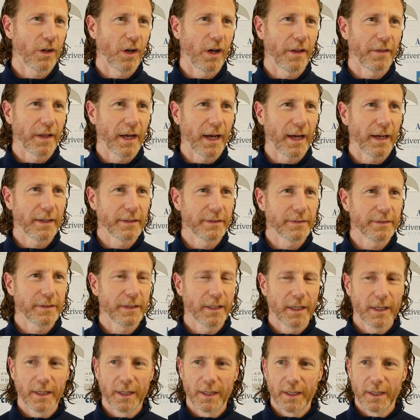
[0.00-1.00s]
like that and
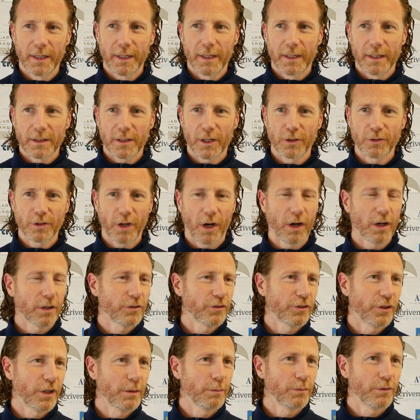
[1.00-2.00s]
those
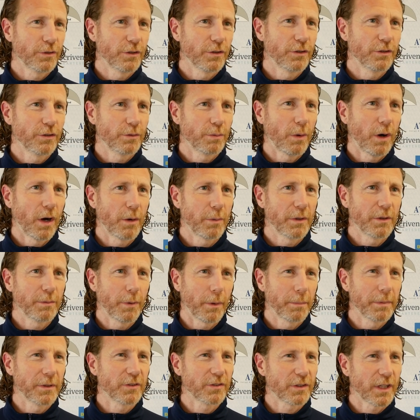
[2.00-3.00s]
hardships, is why we
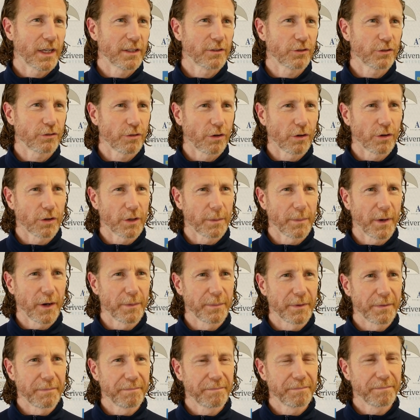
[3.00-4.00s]
probably stand strong at the
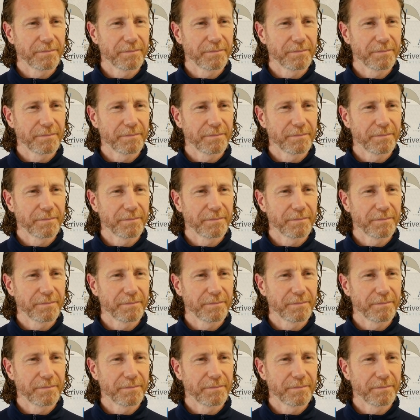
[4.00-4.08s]
moment.